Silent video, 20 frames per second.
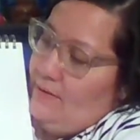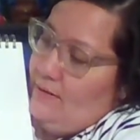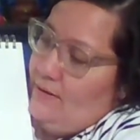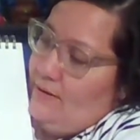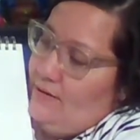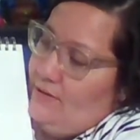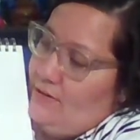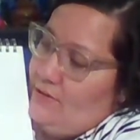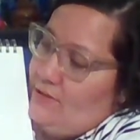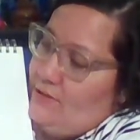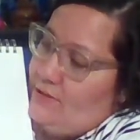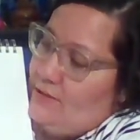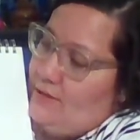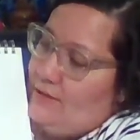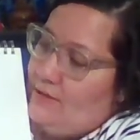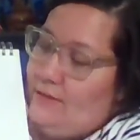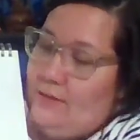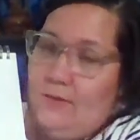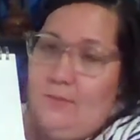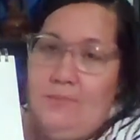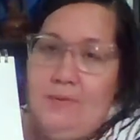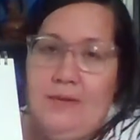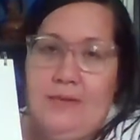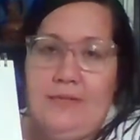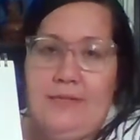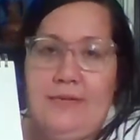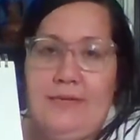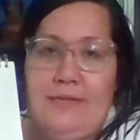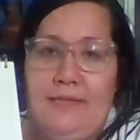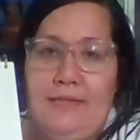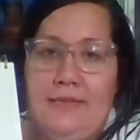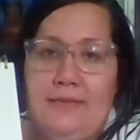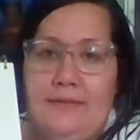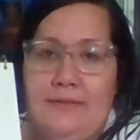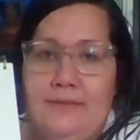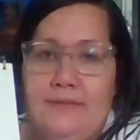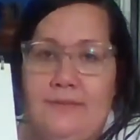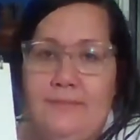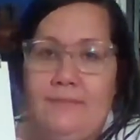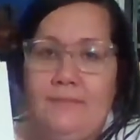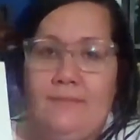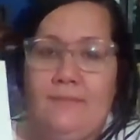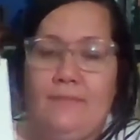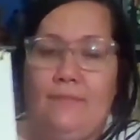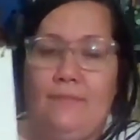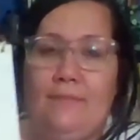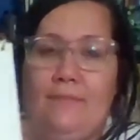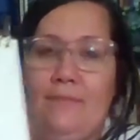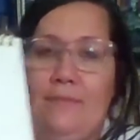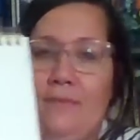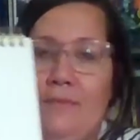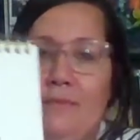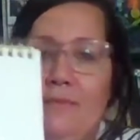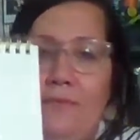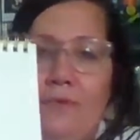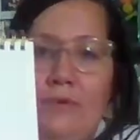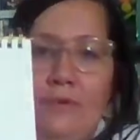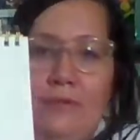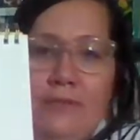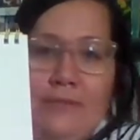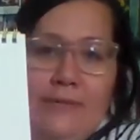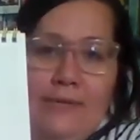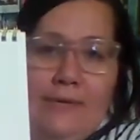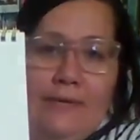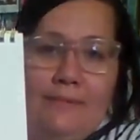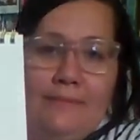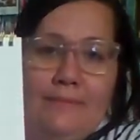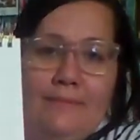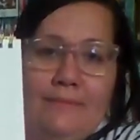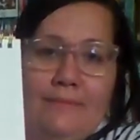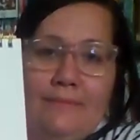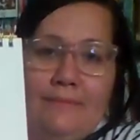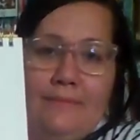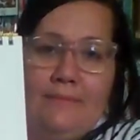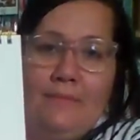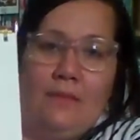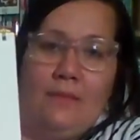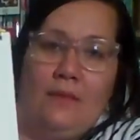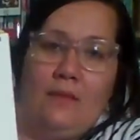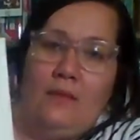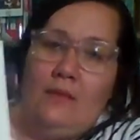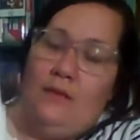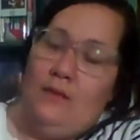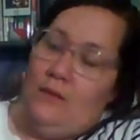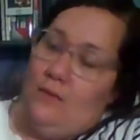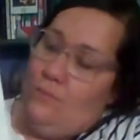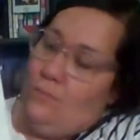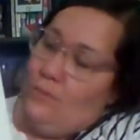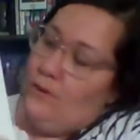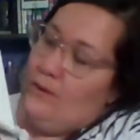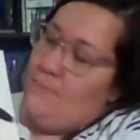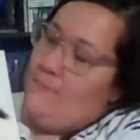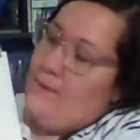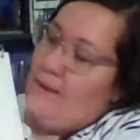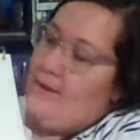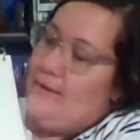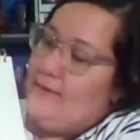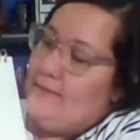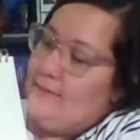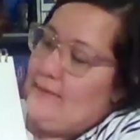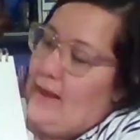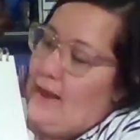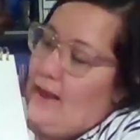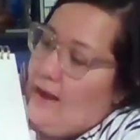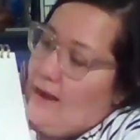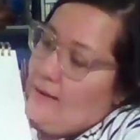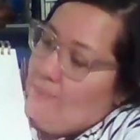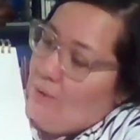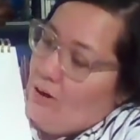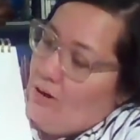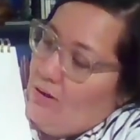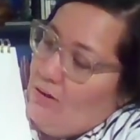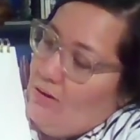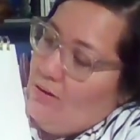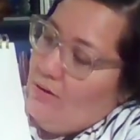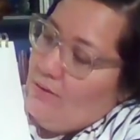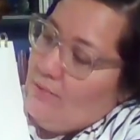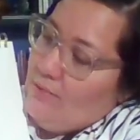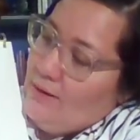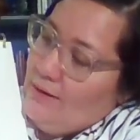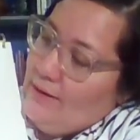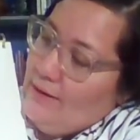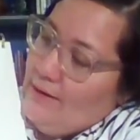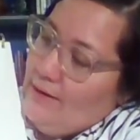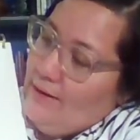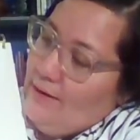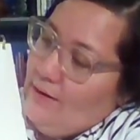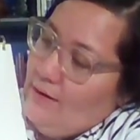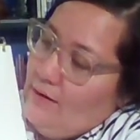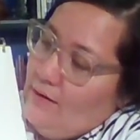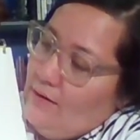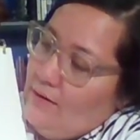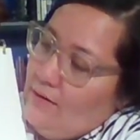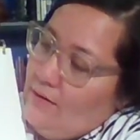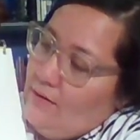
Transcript: And it's just like a little beak like this, if you could see it. You can make his eyeball right here.